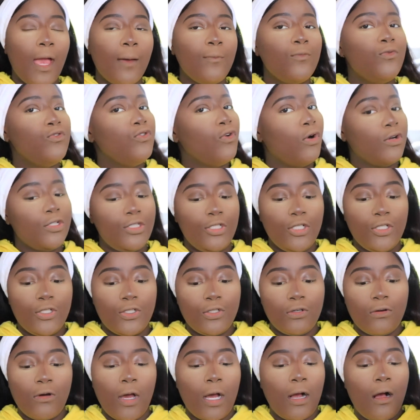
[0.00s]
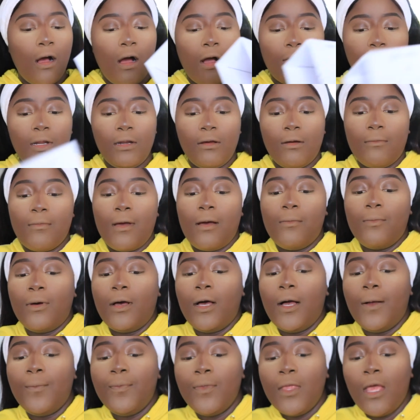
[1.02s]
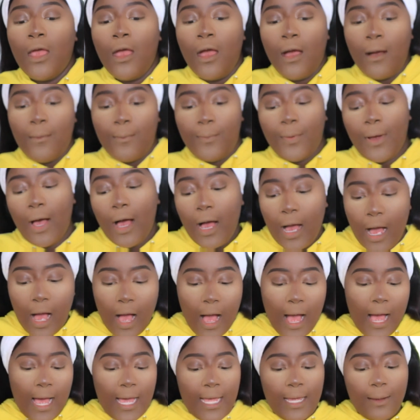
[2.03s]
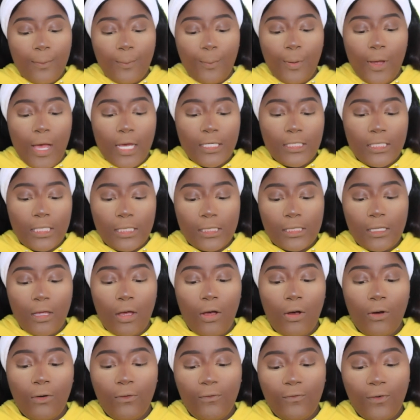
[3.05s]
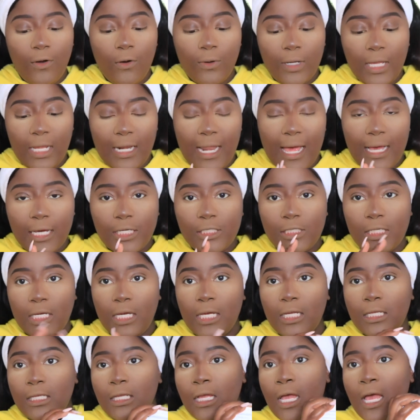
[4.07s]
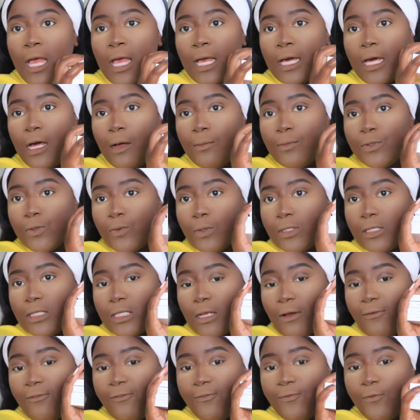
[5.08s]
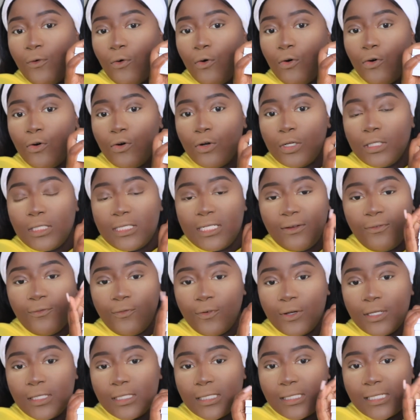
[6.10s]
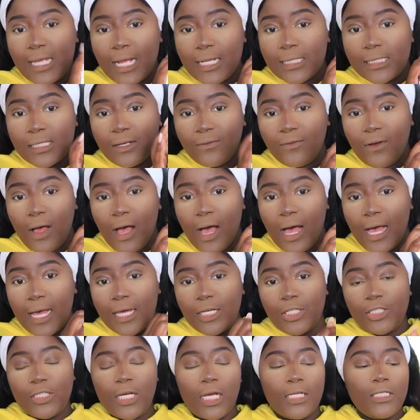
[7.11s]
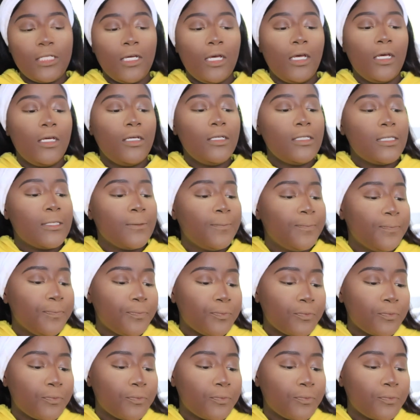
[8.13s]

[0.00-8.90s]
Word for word: I'm not too sure, I can't really remember. But I purchased the whole Vault collection. Comes with 4 different sets of eyeshadows.